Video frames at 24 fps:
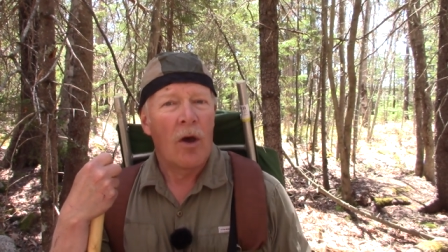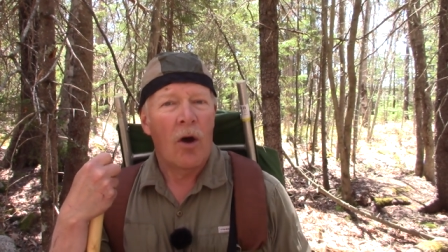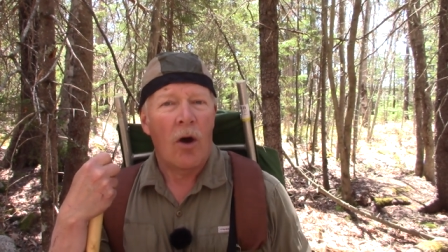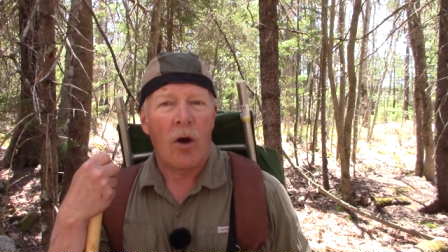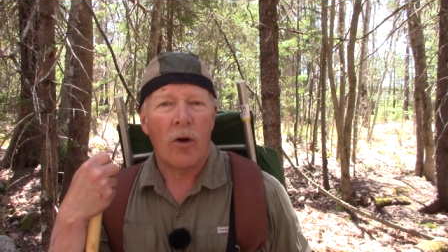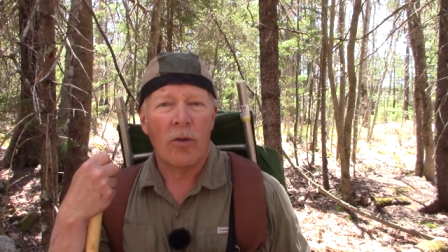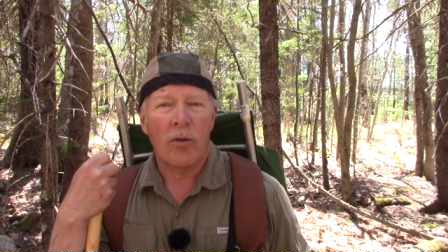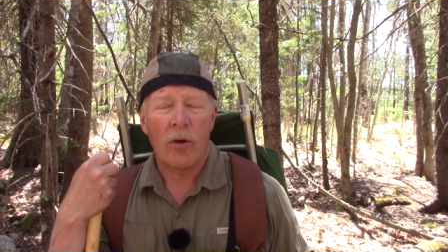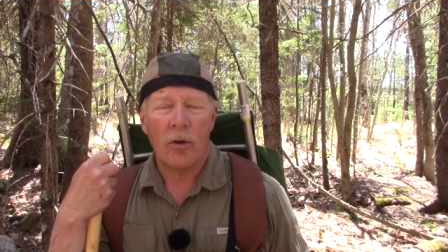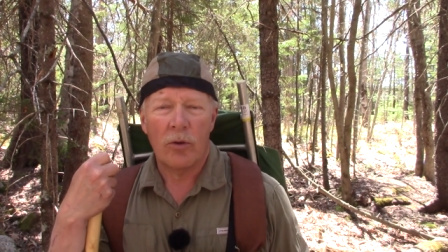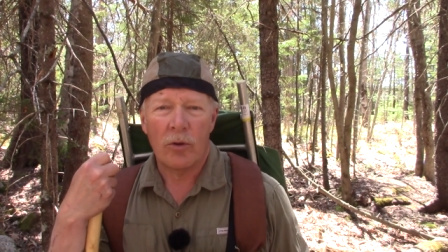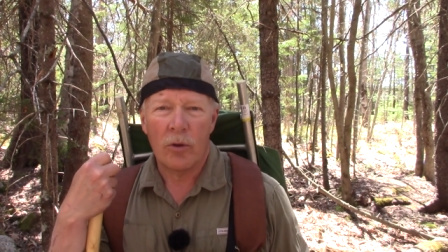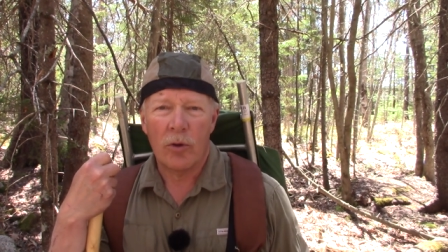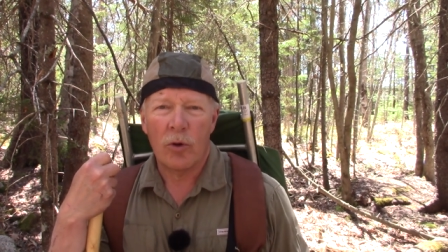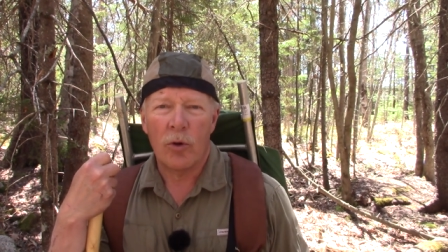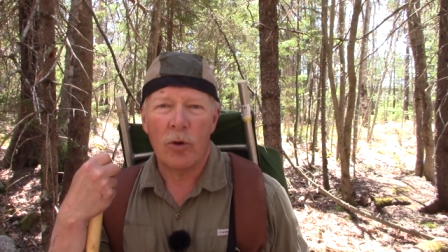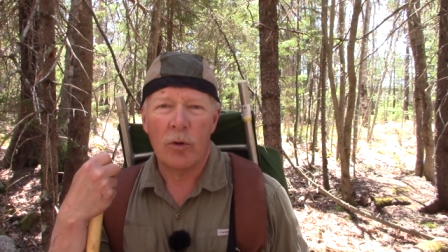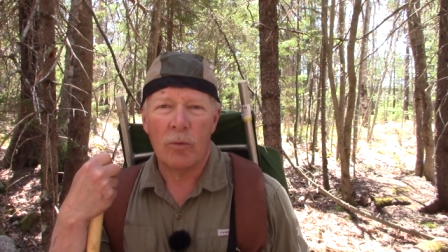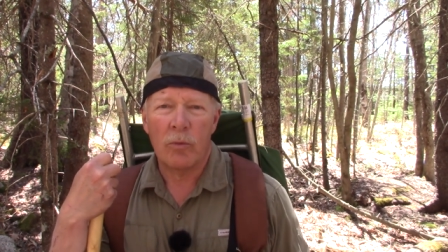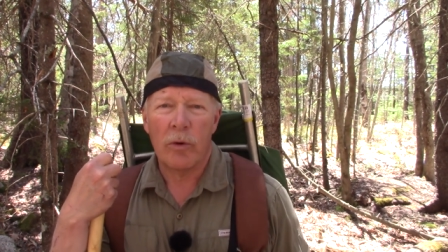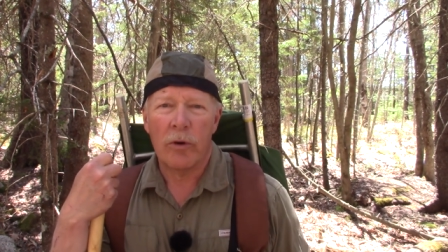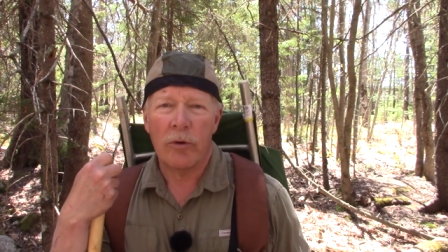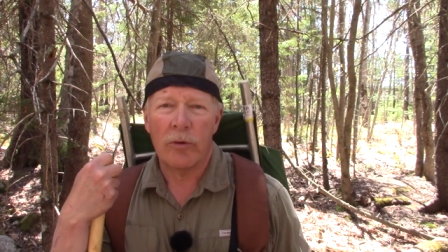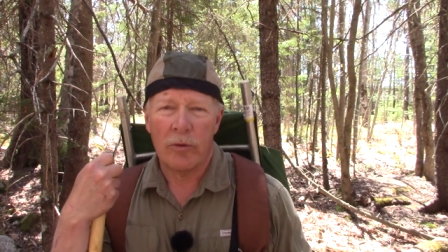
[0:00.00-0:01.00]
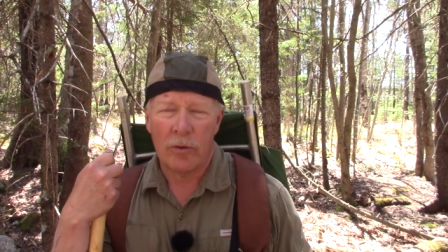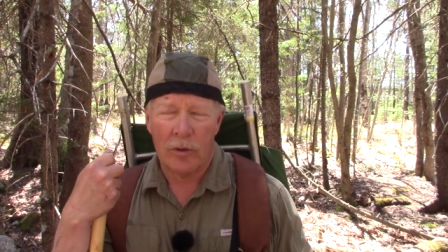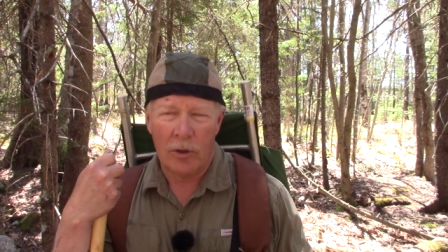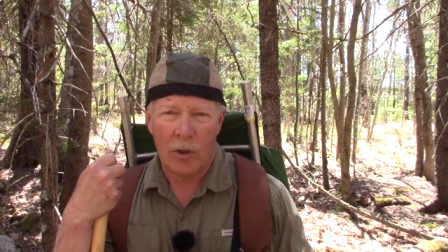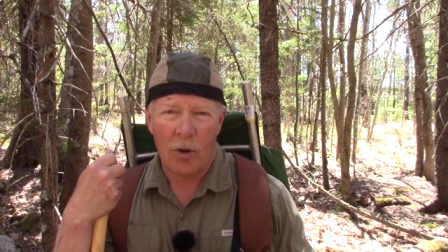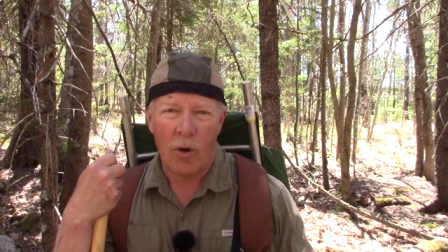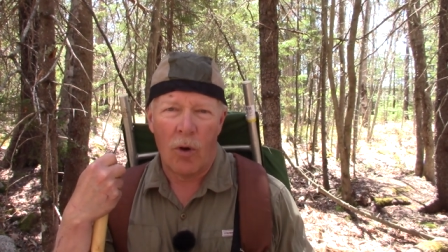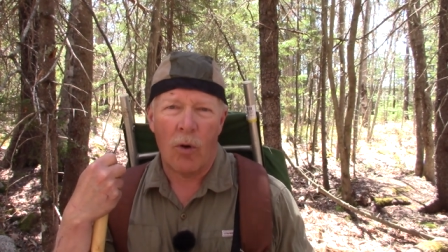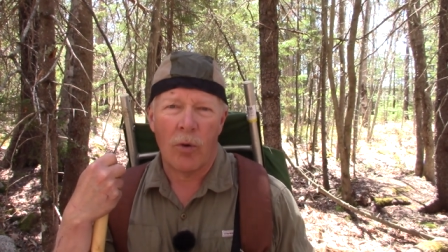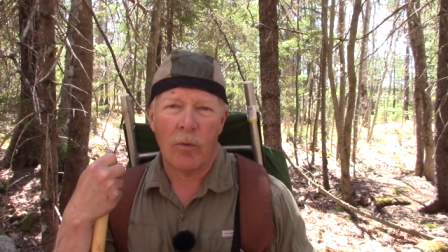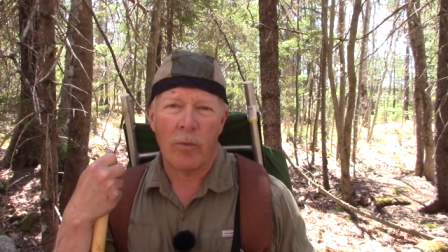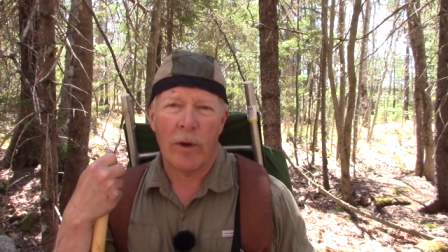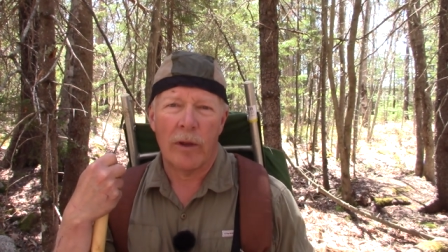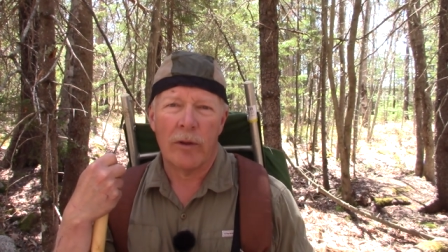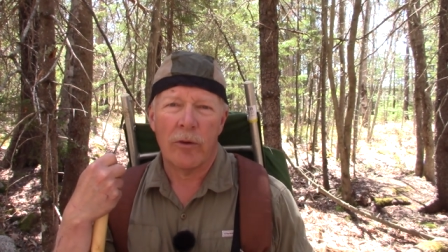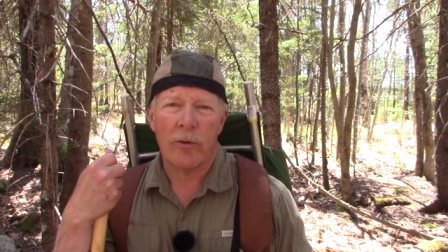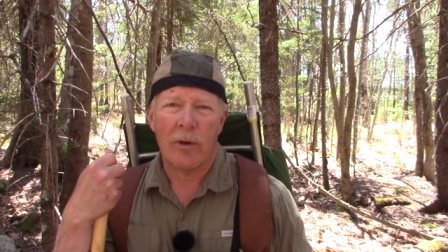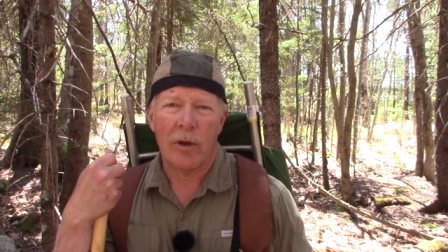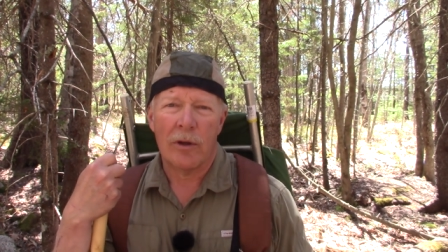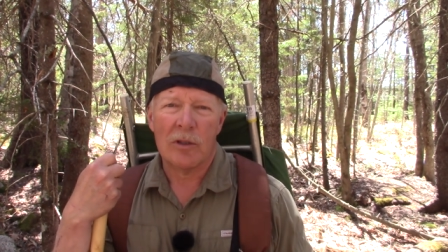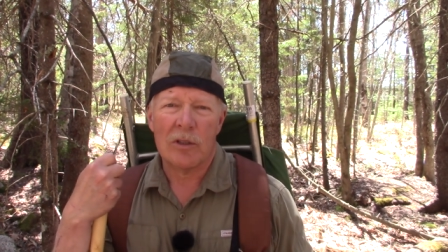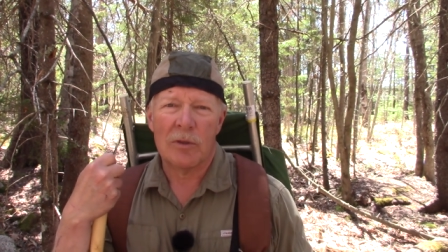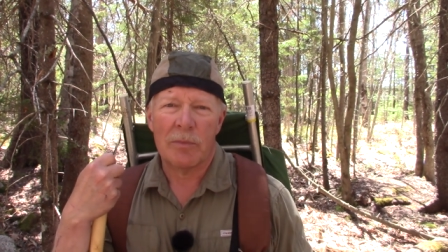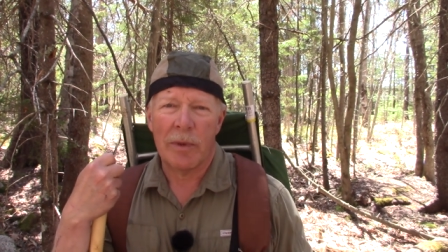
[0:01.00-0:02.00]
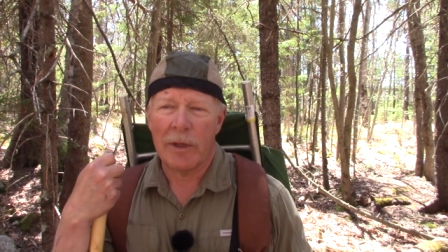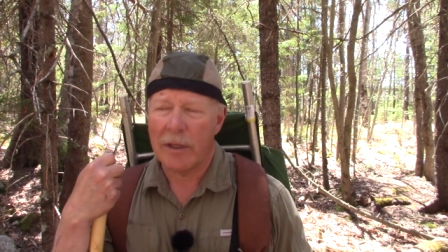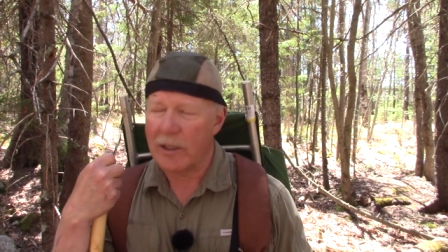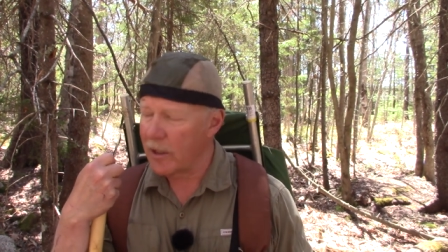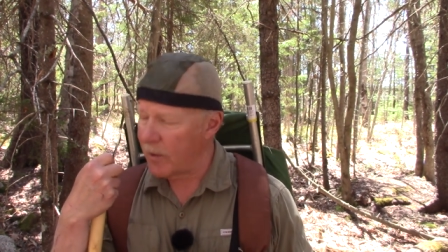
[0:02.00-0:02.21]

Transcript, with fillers: although you could wear it in the cold weather. I'll explain